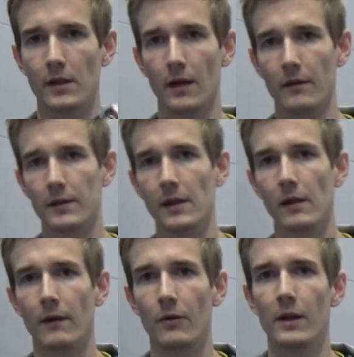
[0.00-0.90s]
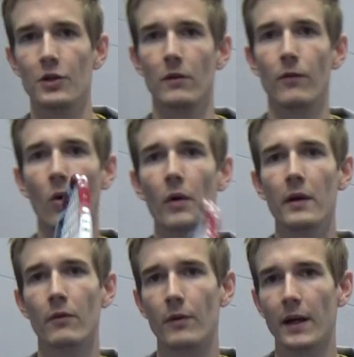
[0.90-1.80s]
single variation of
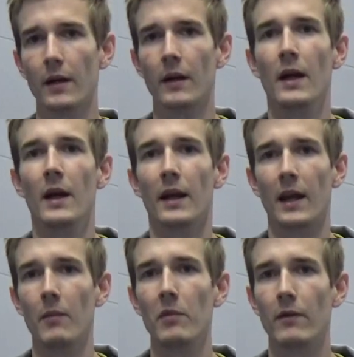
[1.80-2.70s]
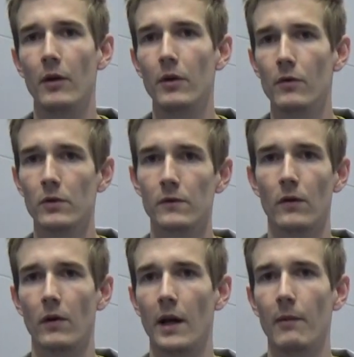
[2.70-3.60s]
holding the racket can be very
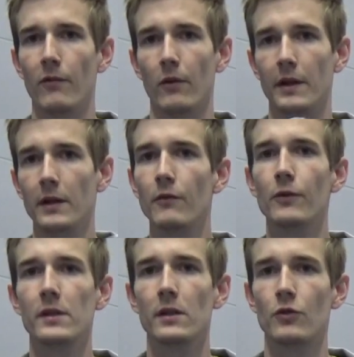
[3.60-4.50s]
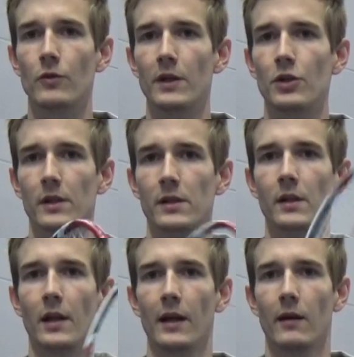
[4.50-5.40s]
useful or helpful in different situations.
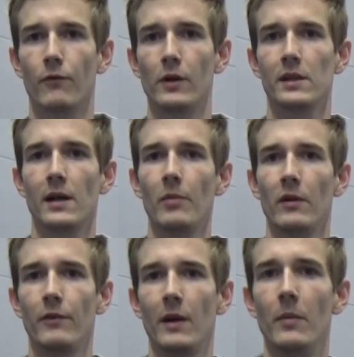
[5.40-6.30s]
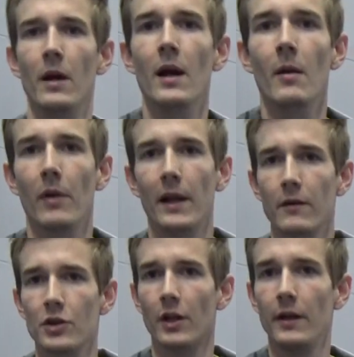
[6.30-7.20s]
Like for example, if I'm playing the
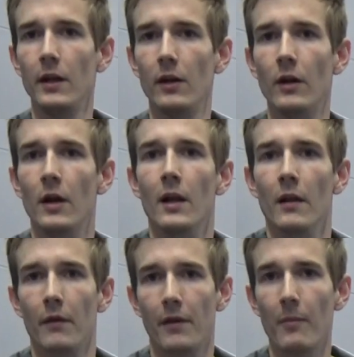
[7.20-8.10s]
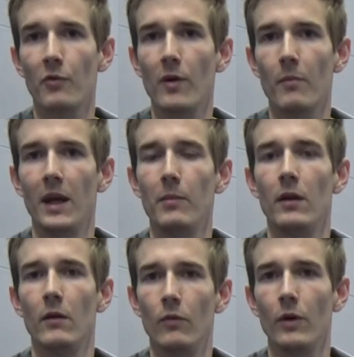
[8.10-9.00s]
shot here, thumb grip may be
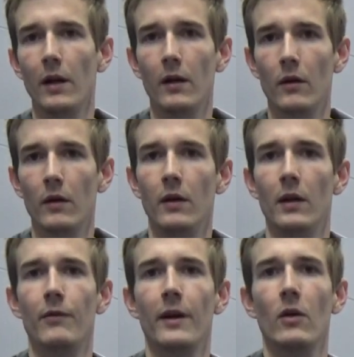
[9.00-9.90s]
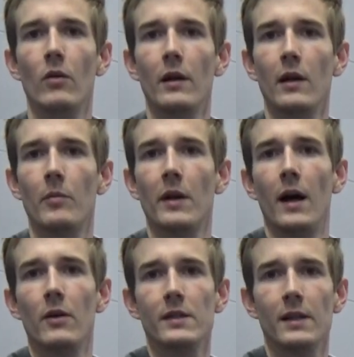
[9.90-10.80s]
really good. If I go a little bit
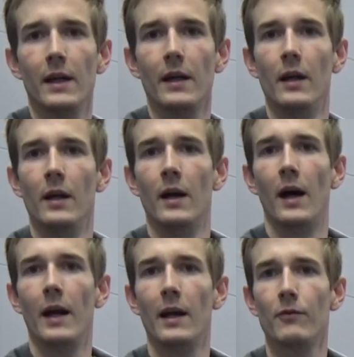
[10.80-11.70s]
outside, I have